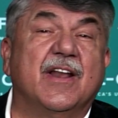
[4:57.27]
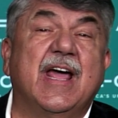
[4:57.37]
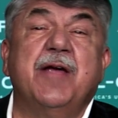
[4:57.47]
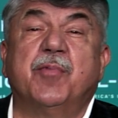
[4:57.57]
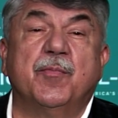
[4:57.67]

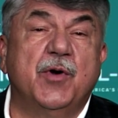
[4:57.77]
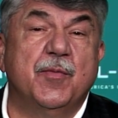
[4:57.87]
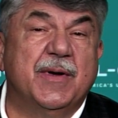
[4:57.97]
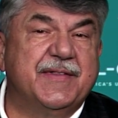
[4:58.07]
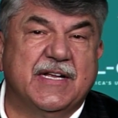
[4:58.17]
labor
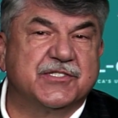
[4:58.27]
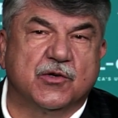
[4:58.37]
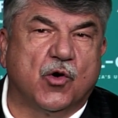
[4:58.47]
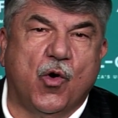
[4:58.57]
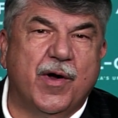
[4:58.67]
movement that's
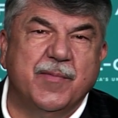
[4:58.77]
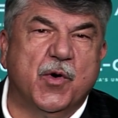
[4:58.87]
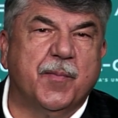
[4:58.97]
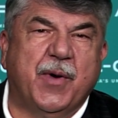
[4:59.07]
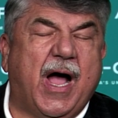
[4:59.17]
growing
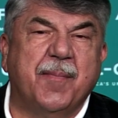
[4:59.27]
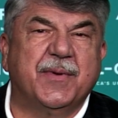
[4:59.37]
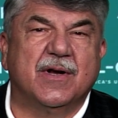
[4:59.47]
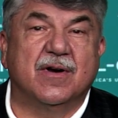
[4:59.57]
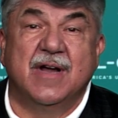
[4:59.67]
more
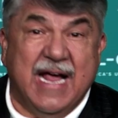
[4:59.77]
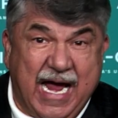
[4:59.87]
popular